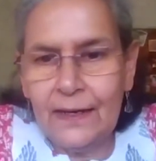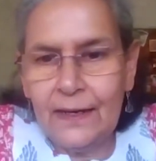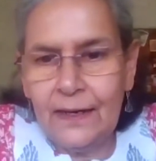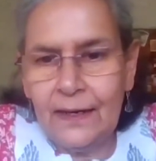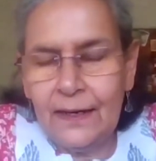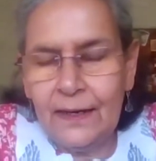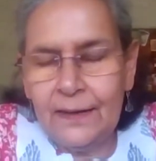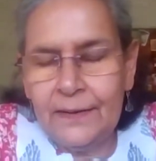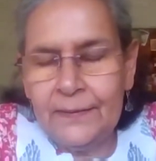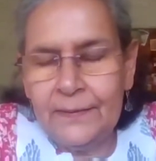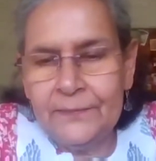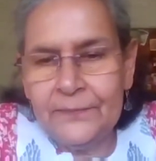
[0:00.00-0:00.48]

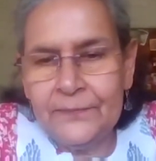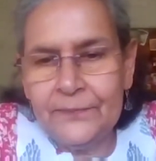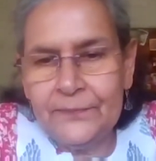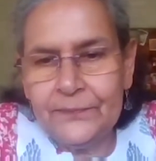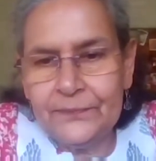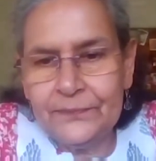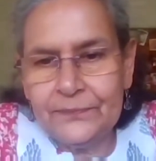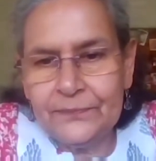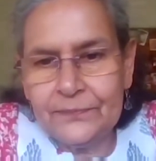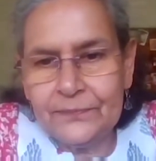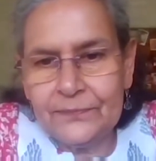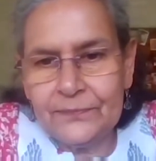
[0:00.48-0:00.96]

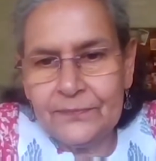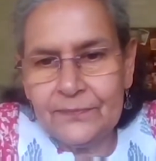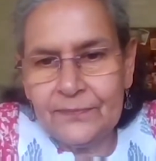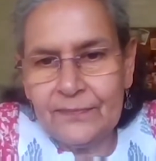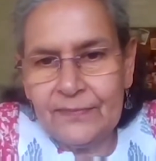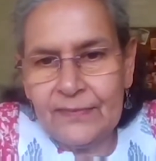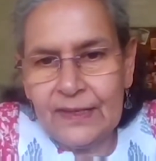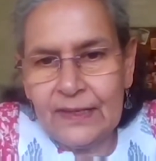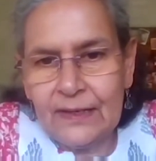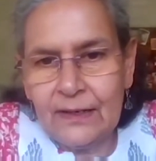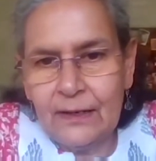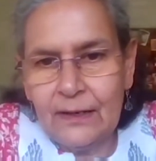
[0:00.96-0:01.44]

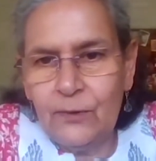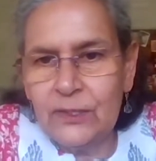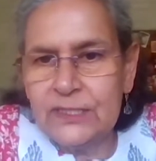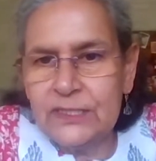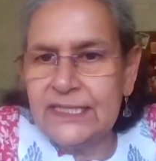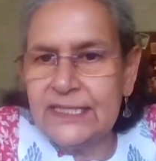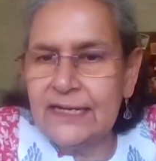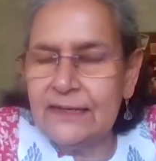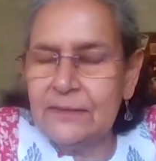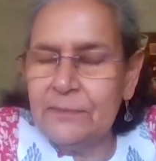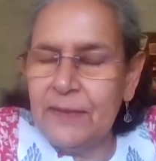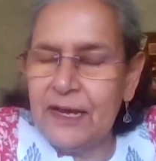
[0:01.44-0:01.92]

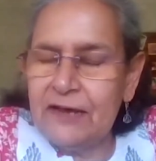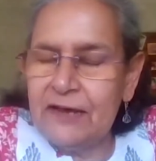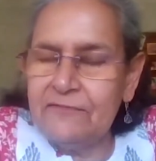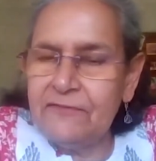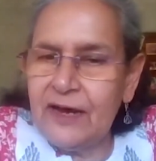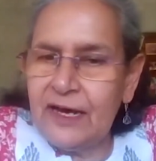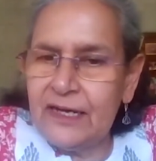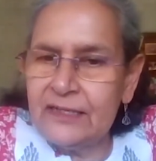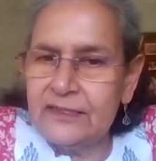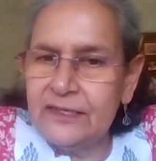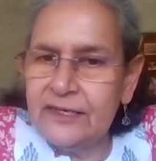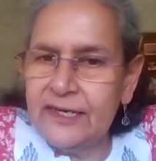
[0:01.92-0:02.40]
was that my
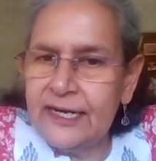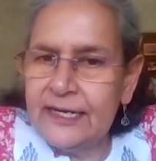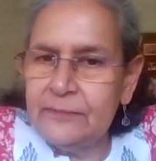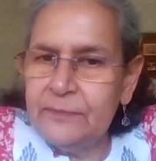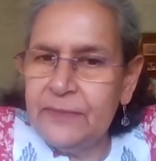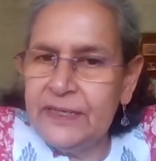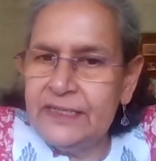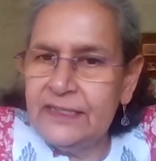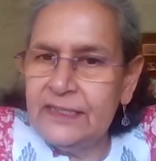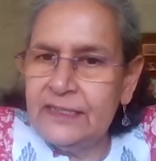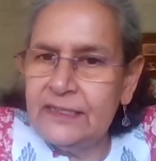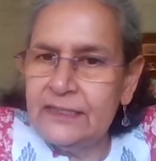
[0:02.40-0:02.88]
father
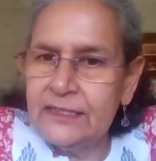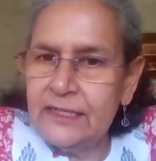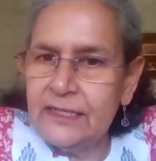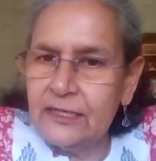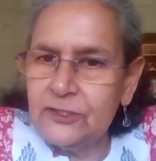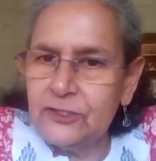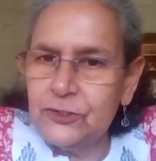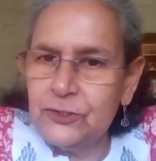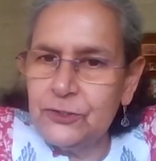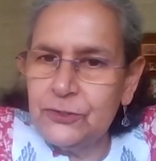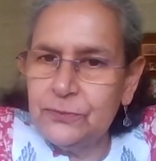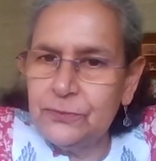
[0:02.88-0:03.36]
had been in
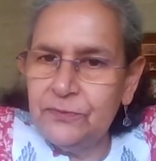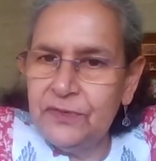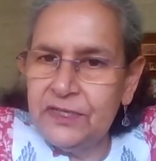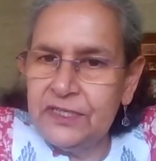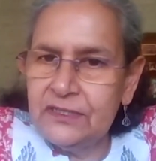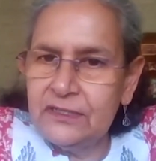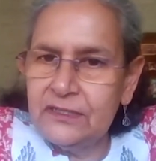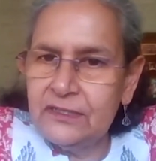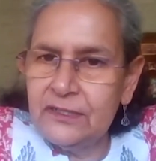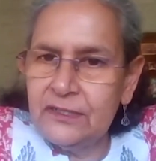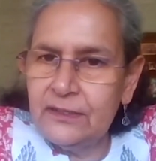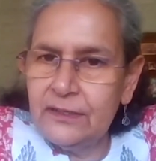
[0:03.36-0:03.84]
touch
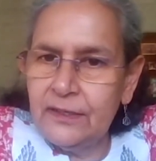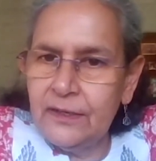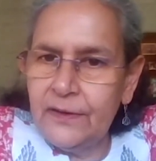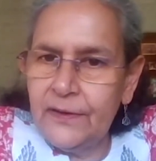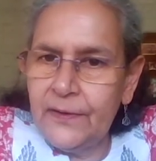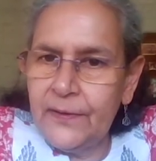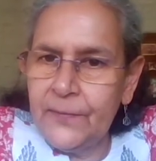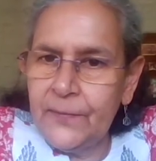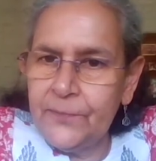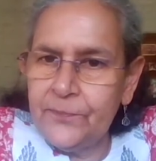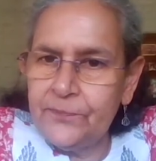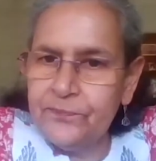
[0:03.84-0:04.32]
with
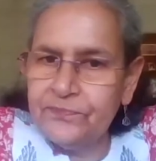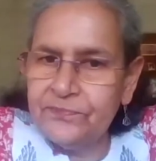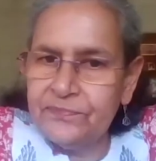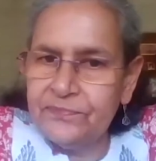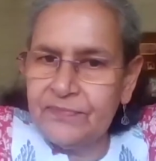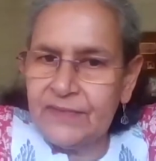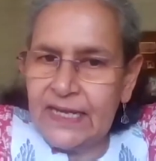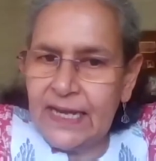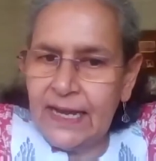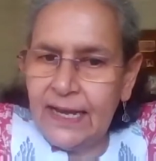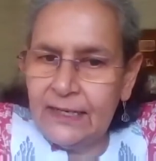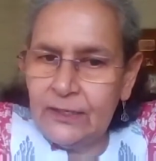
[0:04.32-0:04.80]

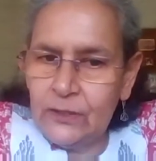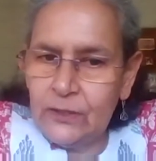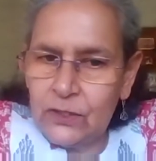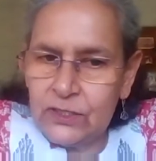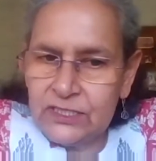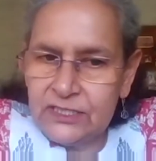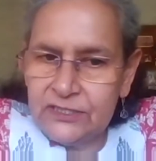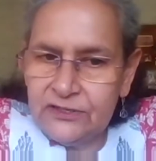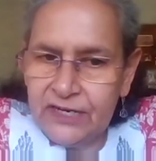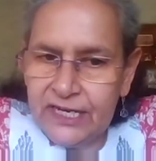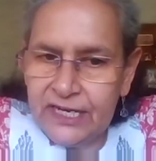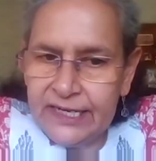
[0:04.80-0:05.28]
an
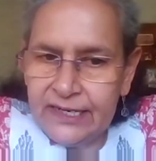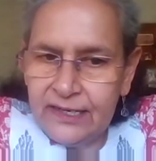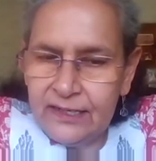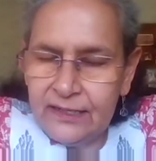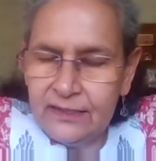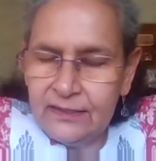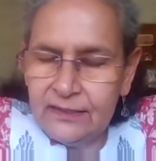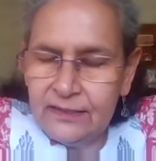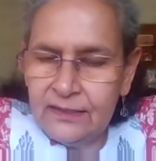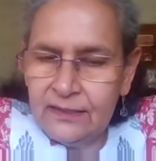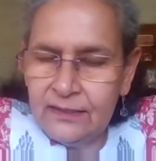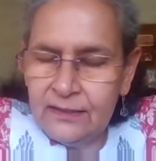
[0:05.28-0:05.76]

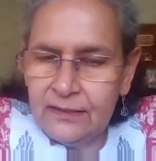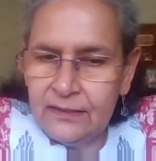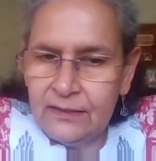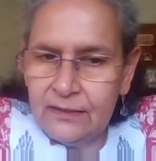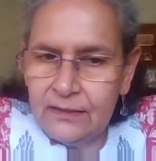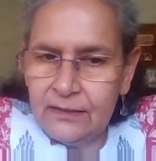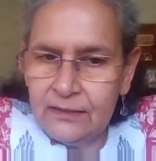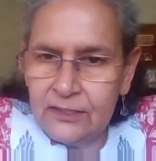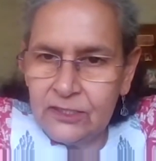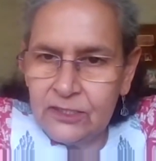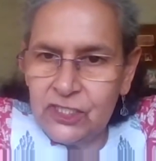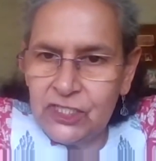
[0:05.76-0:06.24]

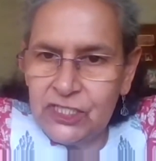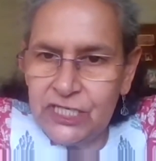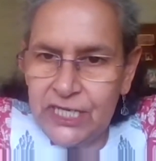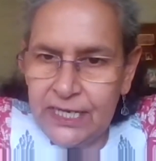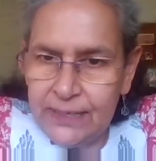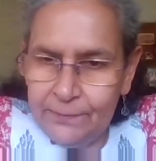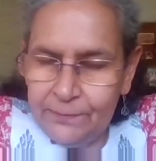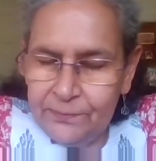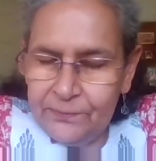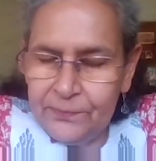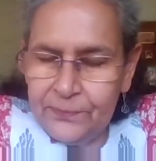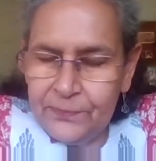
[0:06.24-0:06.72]
Australian
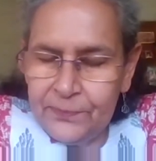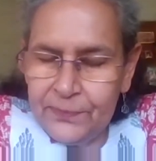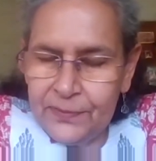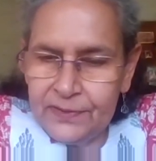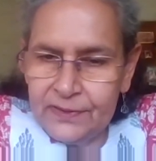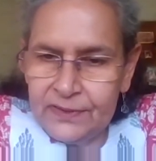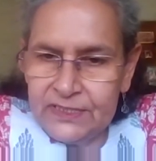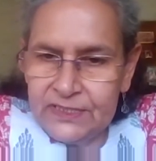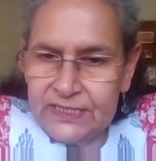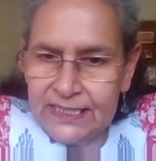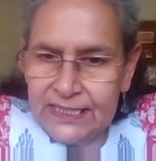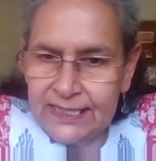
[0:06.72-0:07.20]
sheep
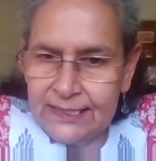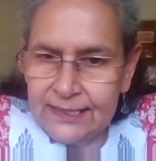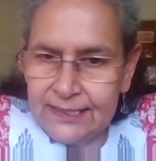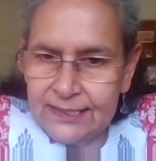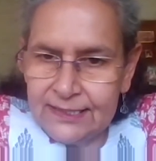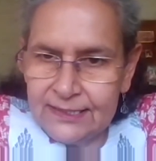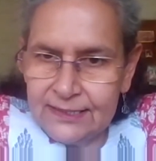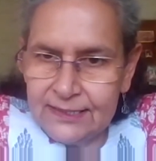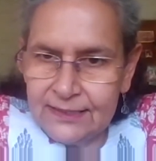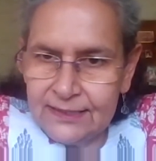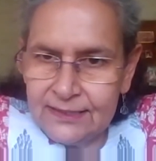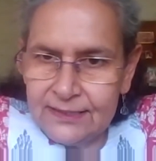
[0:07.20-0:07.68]

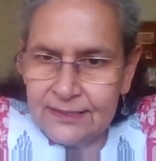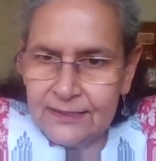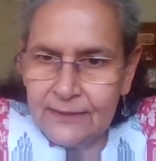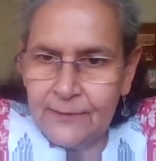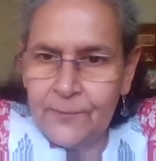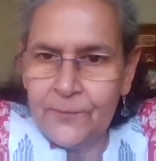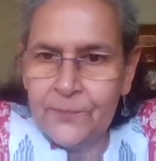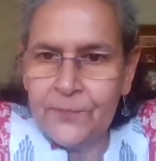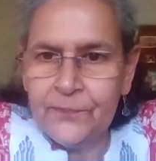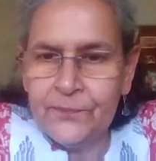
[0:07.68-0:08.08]
geneticist,